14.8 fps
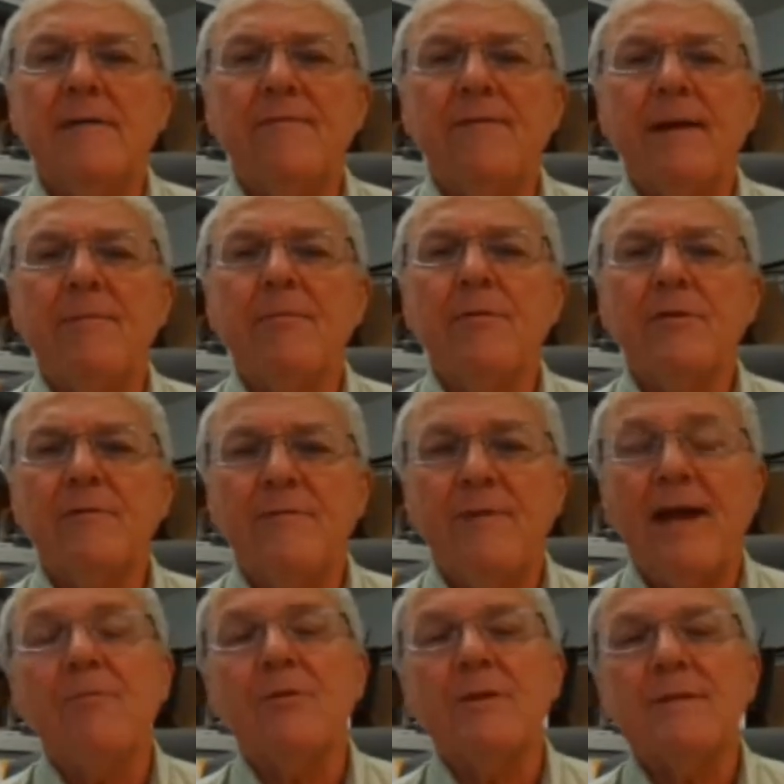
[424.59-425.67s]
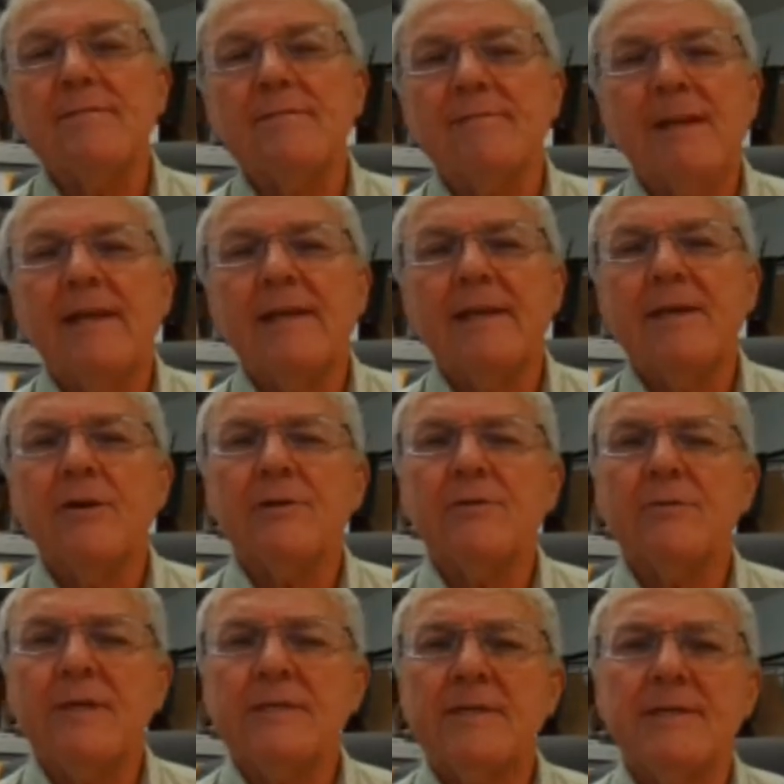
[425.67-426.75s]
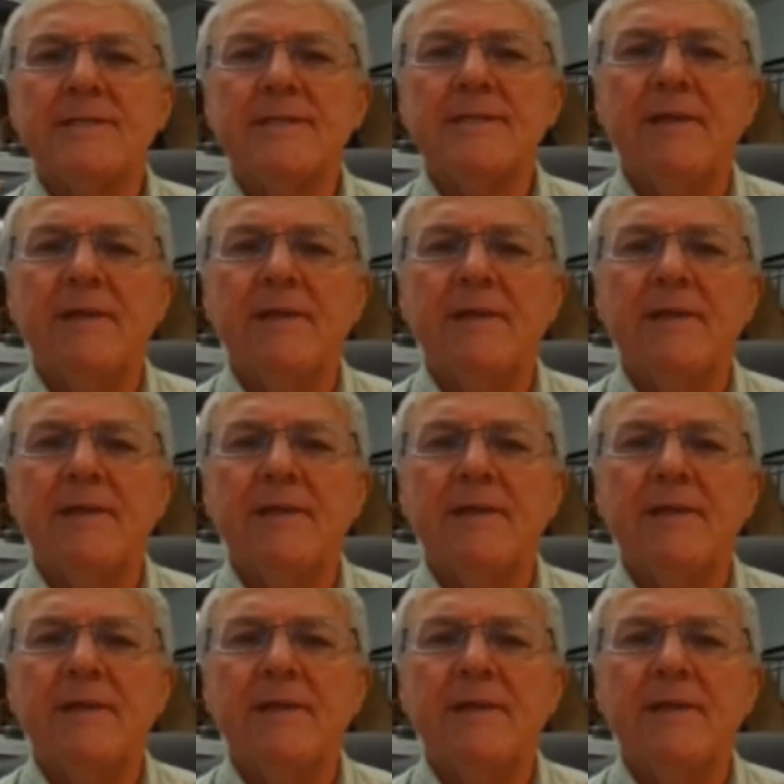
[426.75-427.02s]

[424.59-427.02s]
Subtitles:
fibrous kind of characteristics,